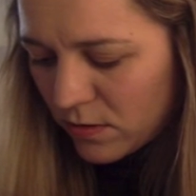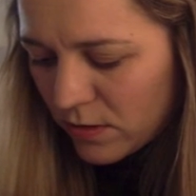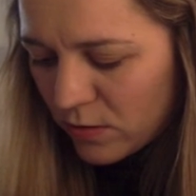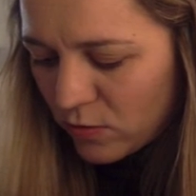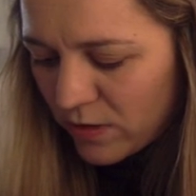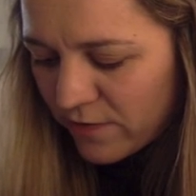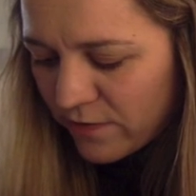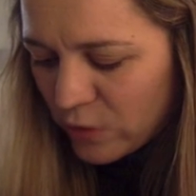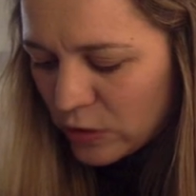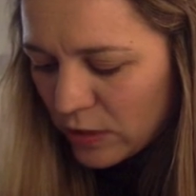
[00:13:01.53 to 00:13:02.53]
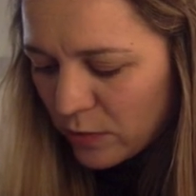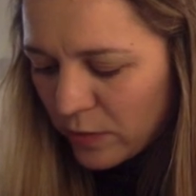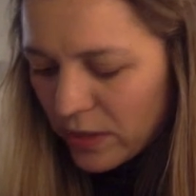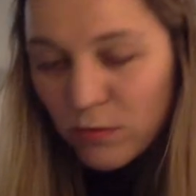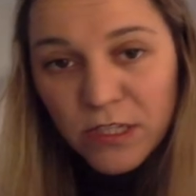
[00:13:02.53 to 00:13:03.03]
I will have first
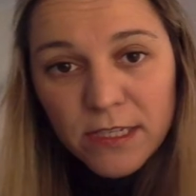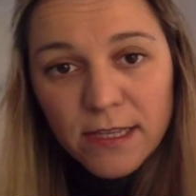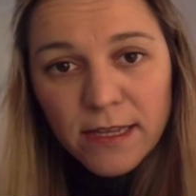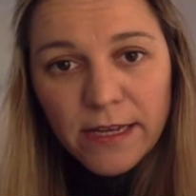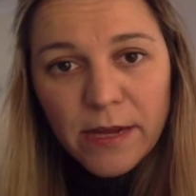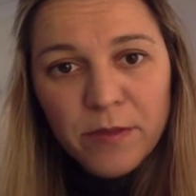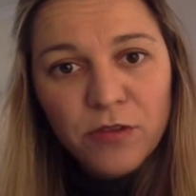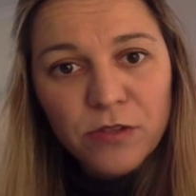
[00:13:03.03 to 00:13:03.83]
Rpi, which is the dynamic